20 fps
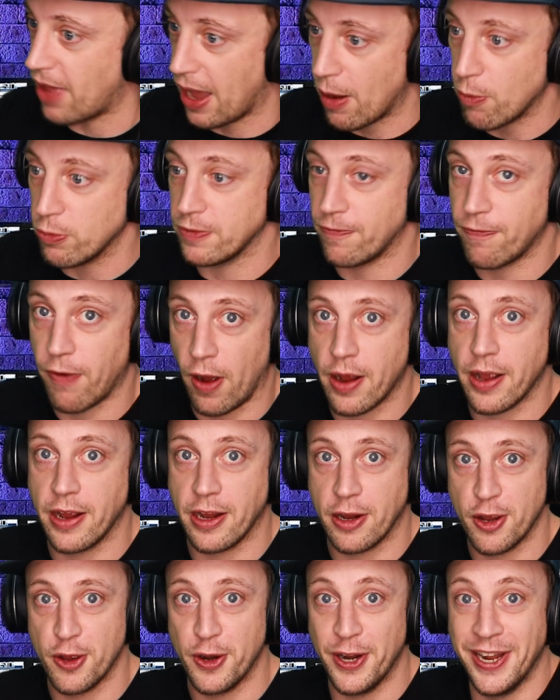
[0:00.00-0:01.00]
that was
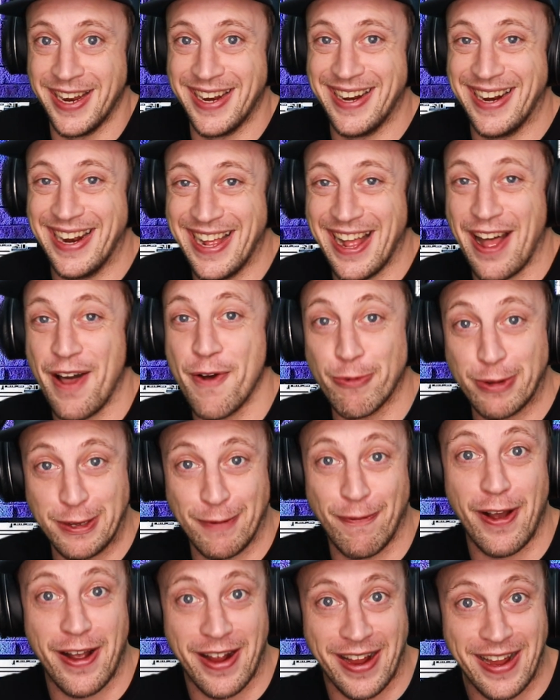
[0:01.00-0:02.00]
fucking good. That
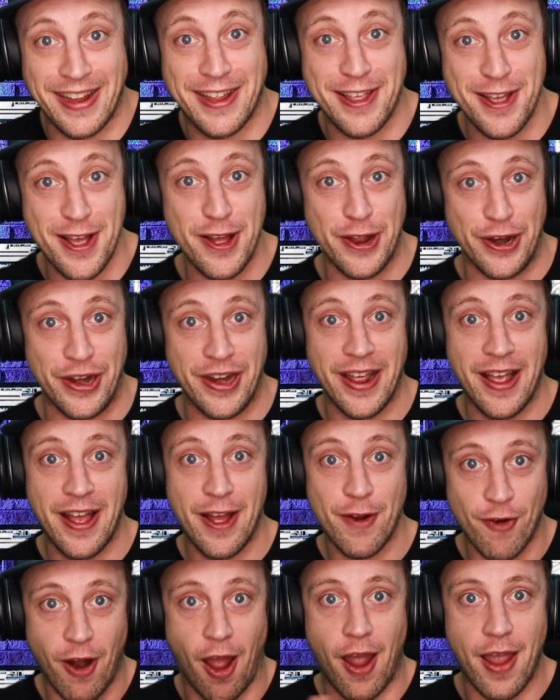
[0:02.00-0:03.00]
was fucking good,
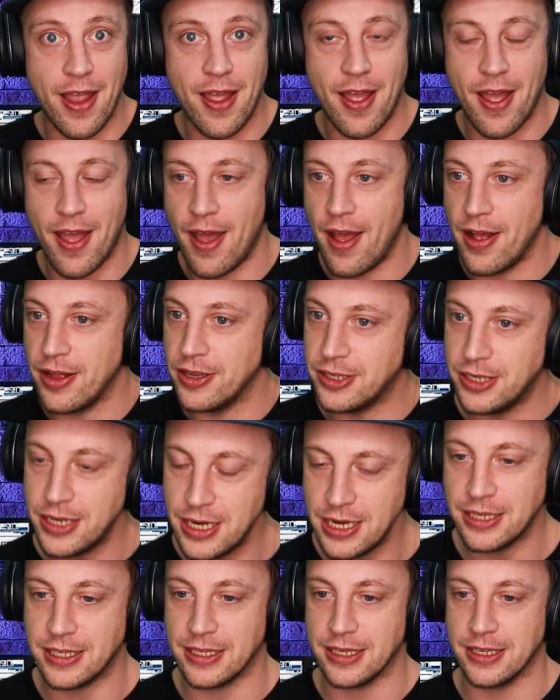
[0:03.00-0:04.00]
right?
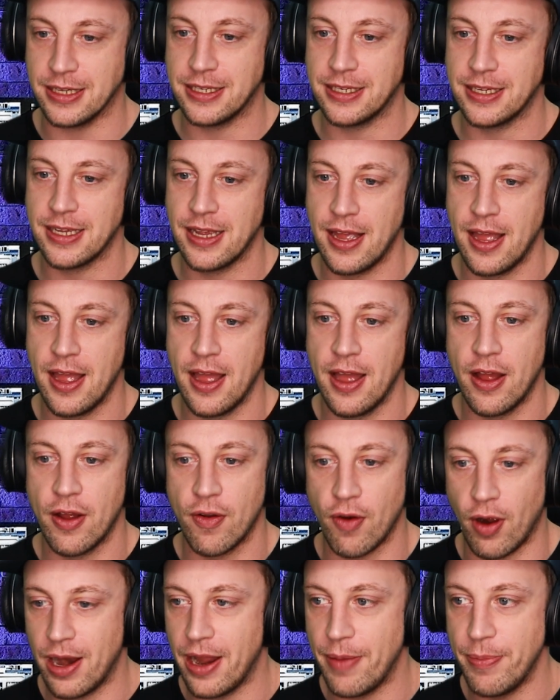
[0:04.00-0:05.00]
Jesus.
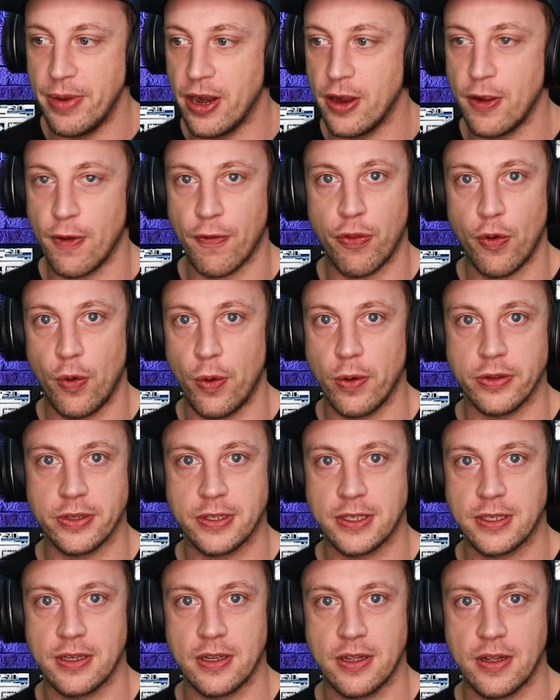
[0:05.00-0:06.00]
Right, let me know your
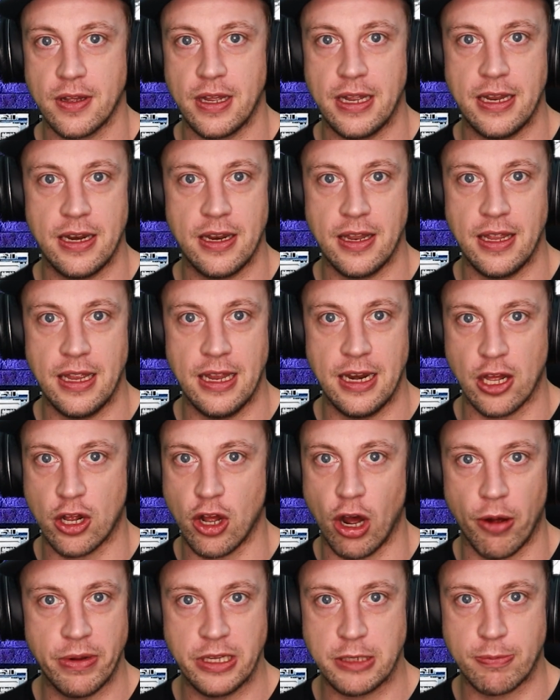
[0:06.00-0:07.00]
thoughts in
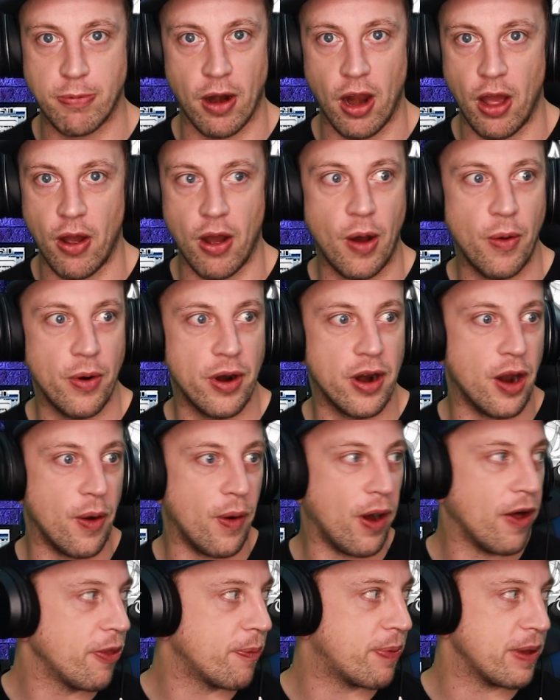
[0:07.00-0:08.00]
the comments below. I want to
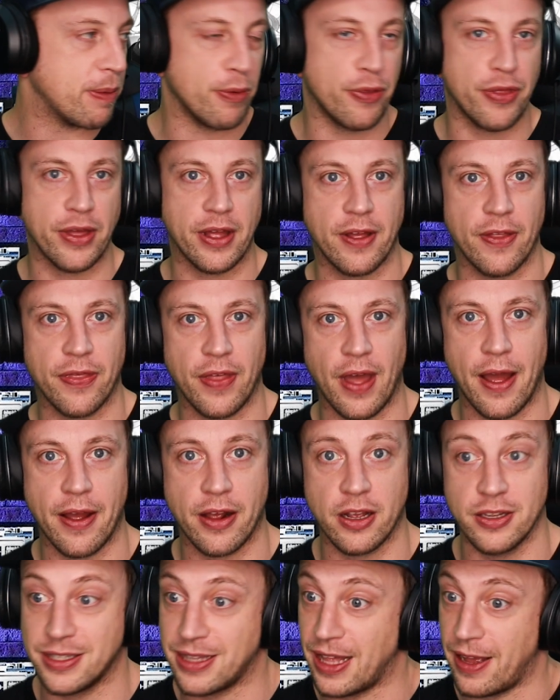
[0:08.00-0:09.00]
know what other people think of
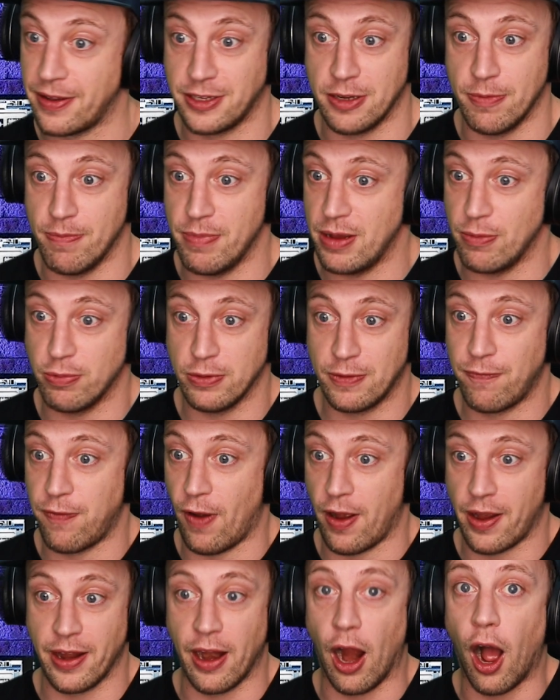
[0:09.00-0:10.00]
that, because that to me was
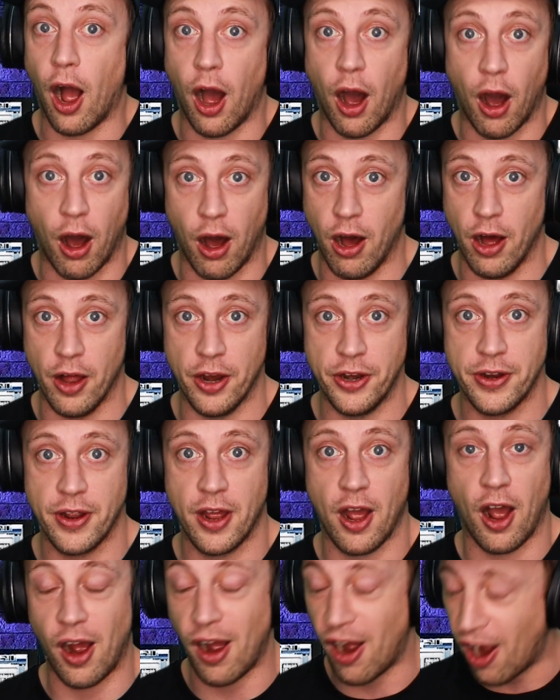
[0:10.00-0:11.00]
fucking hard.
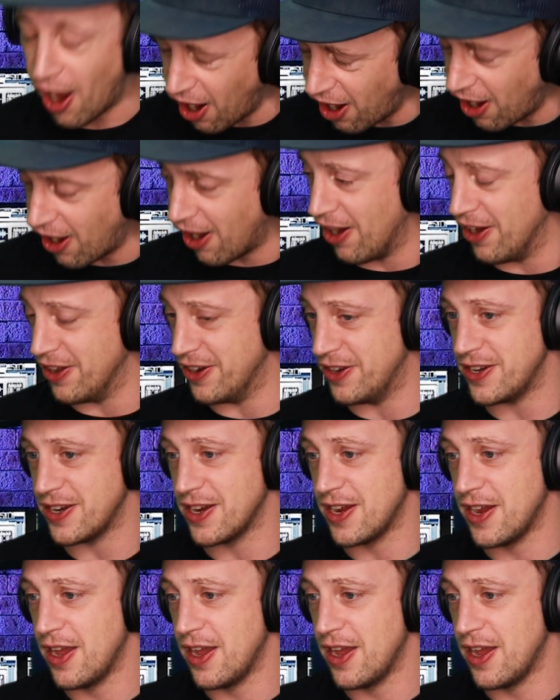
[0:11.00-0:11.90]
Hard.